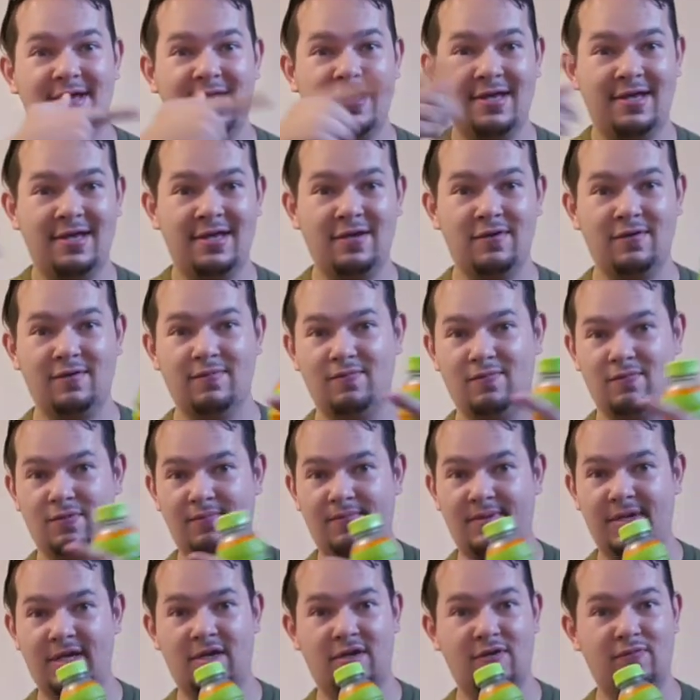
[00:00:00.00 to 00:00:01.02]
It will
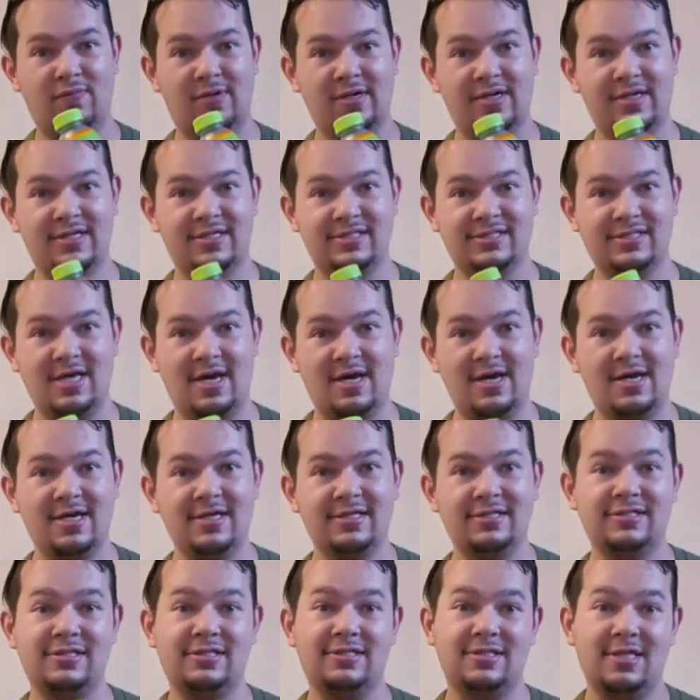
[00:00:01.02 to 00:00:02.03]
be on one of the sides.
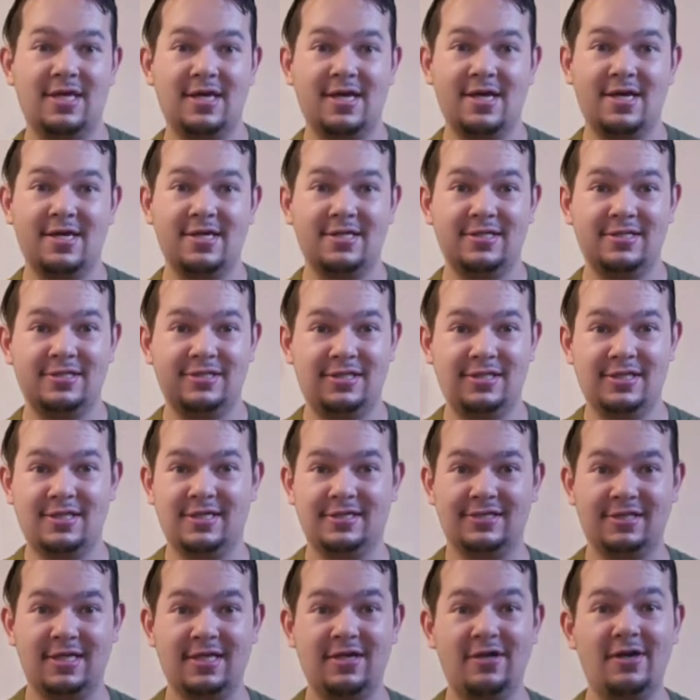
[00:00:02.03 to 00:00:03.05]
See you
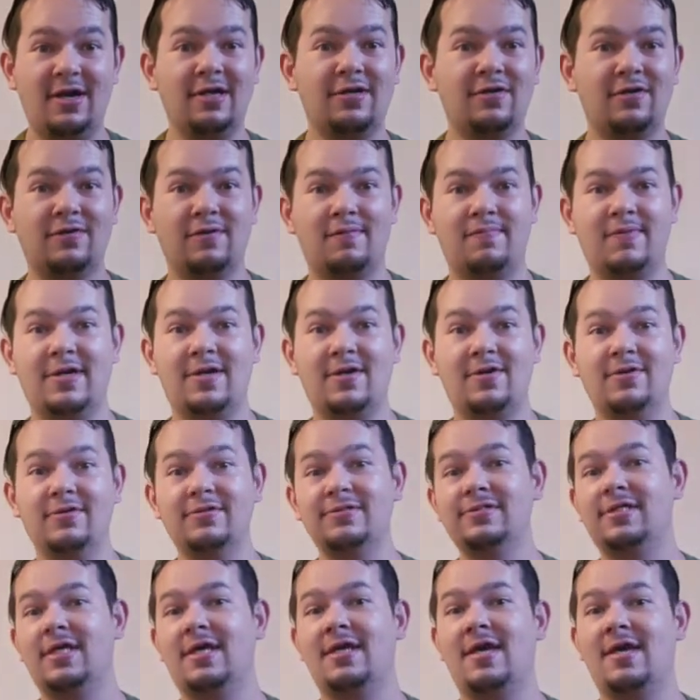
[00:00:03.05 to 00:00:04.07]
guys later. I know you're heroes.
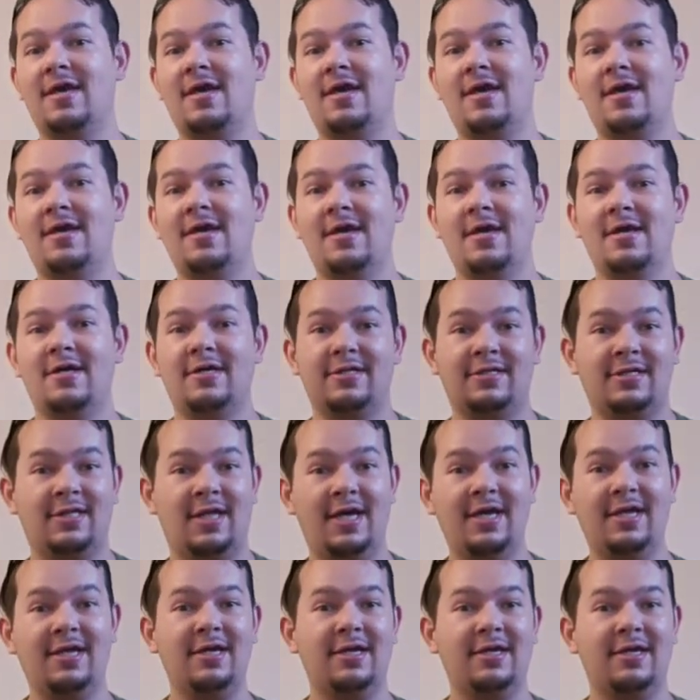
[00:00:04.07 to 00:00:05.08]

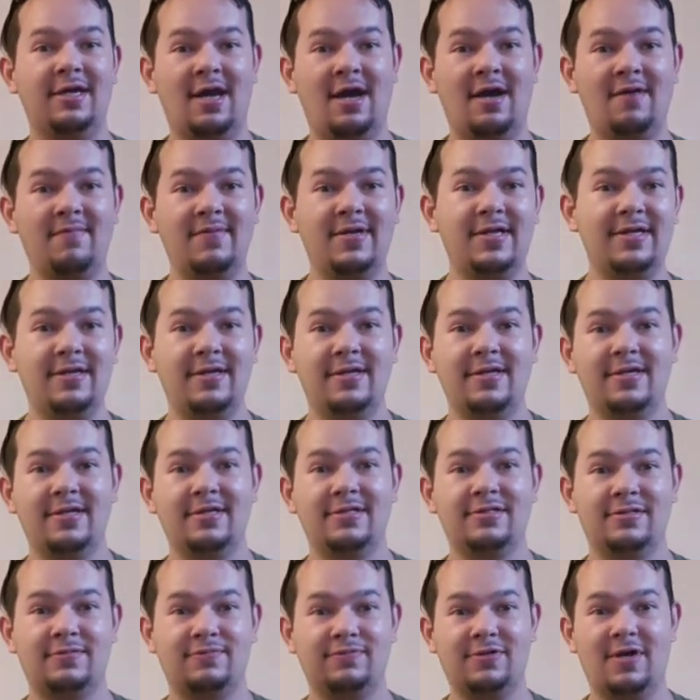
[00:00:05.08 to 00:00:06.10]
Like, comment,
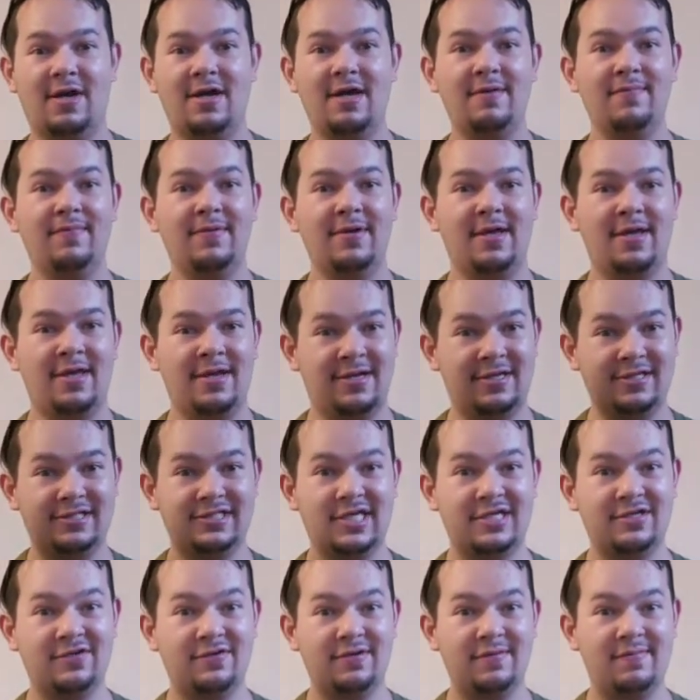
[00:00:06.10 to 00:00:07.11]
subscribe, and hit that
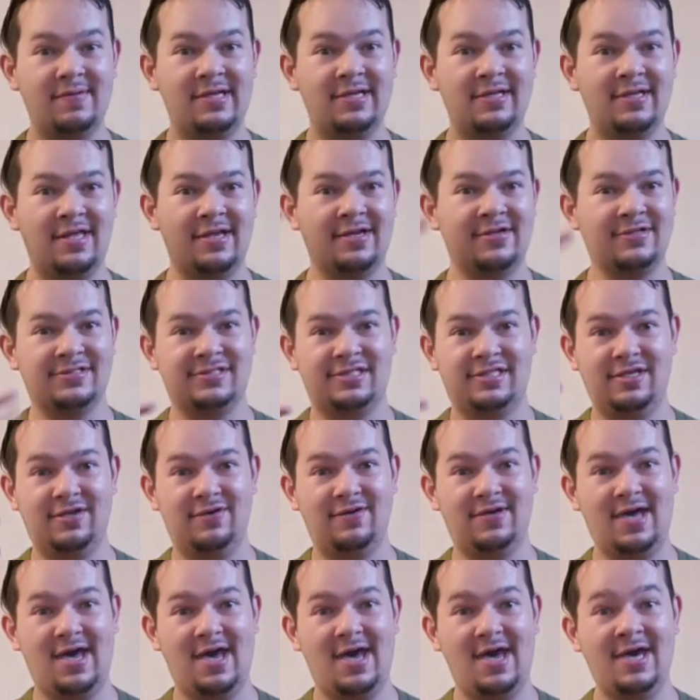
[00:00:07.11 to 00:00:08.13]
notification bell, and we'll see you
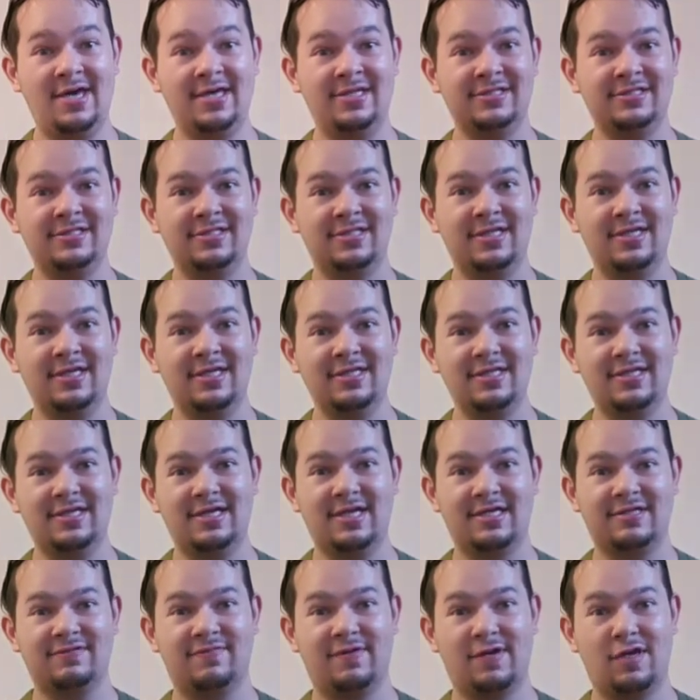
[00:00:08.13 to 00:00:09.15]
guys in the
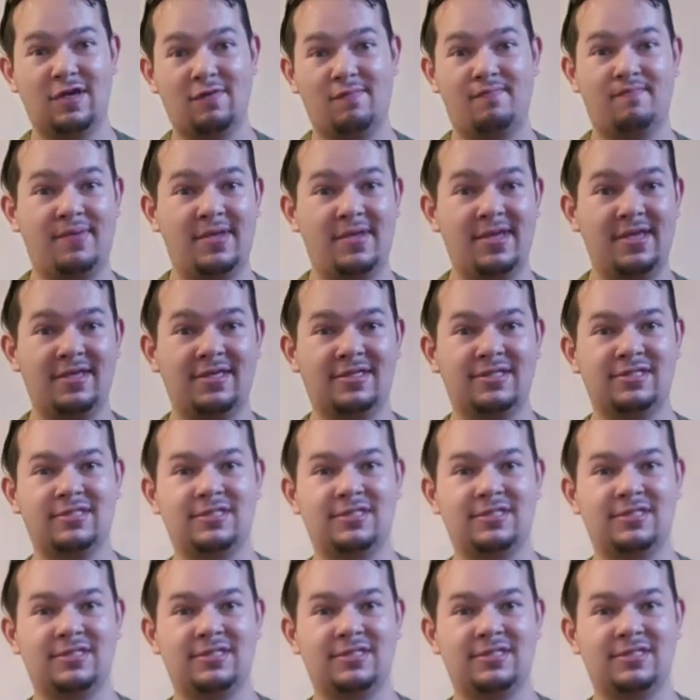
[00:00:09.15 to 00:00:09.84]
next video. Peace.